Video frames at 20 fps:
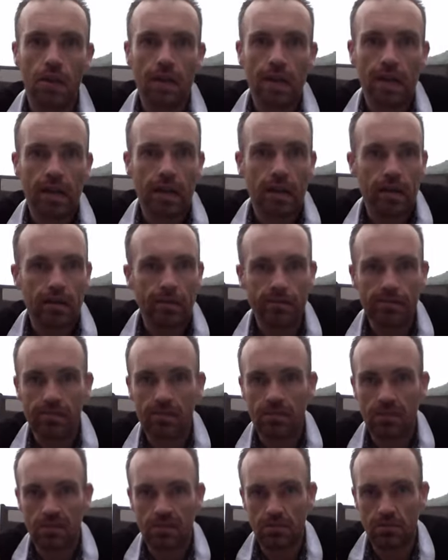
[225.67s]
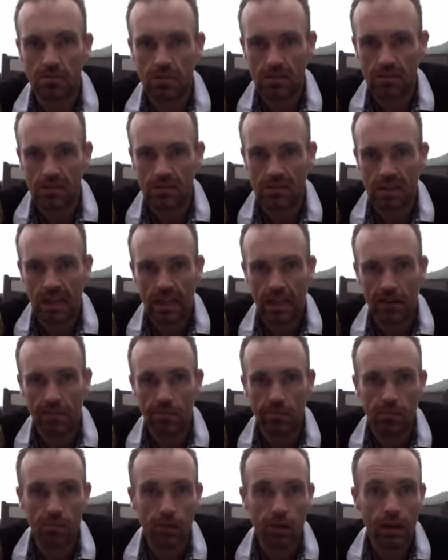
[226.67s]
Gold is just sitting
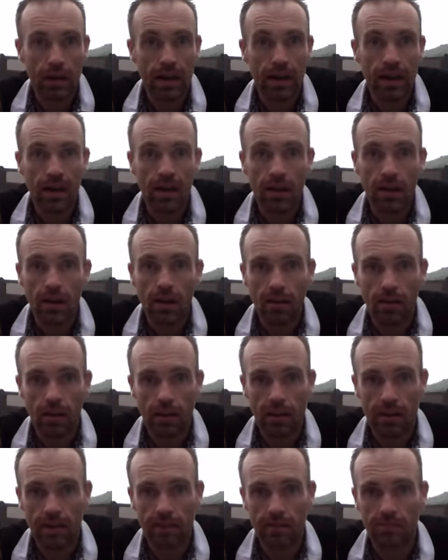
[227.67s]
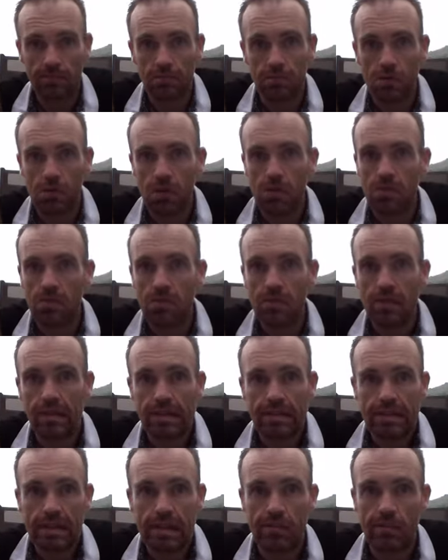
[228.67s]
pretty. Um,
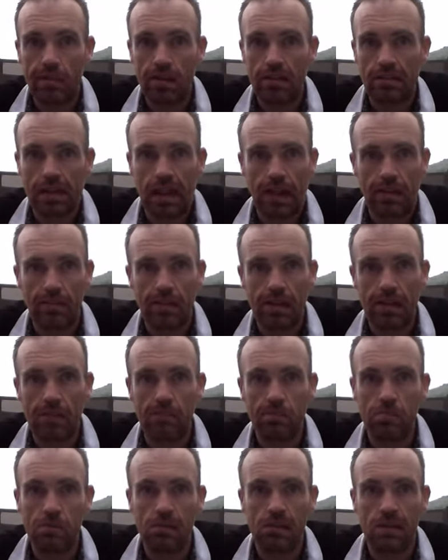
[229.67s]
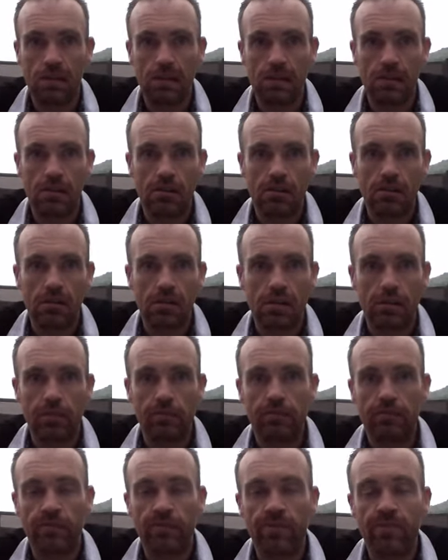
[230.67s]
not so much happening, but uh,
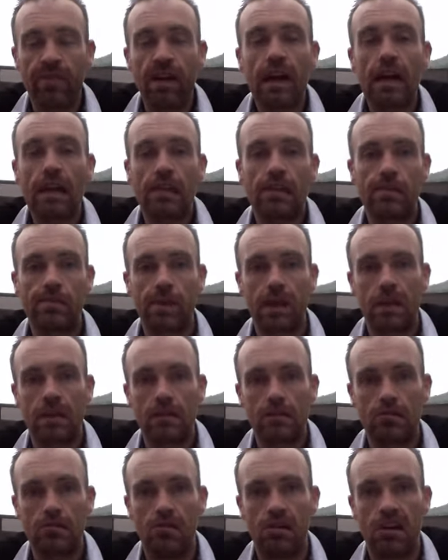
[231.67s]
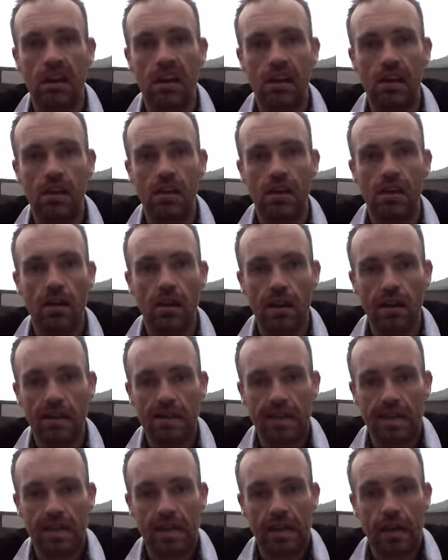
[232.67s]
far the best trade
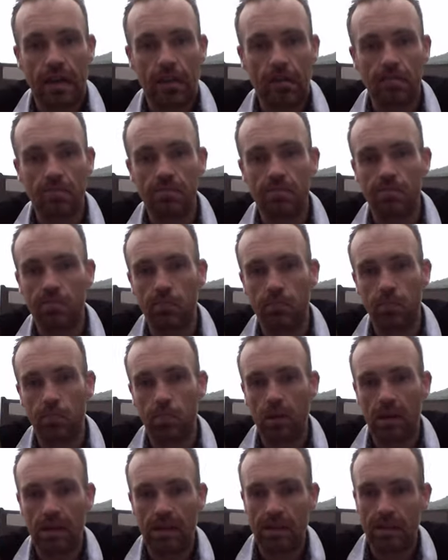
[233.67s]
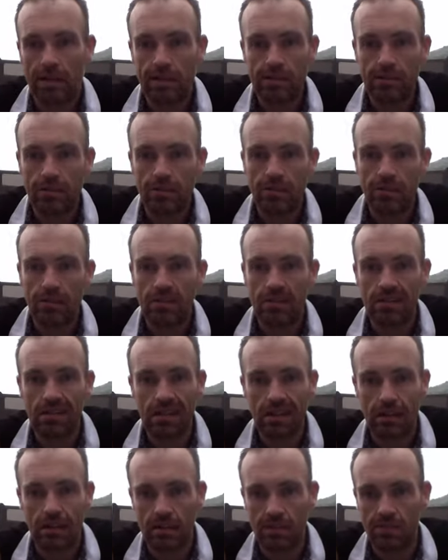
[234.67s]
is gold by a long shot.
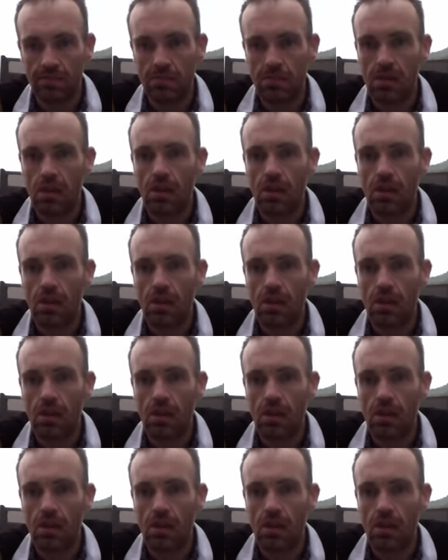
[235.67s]
Um,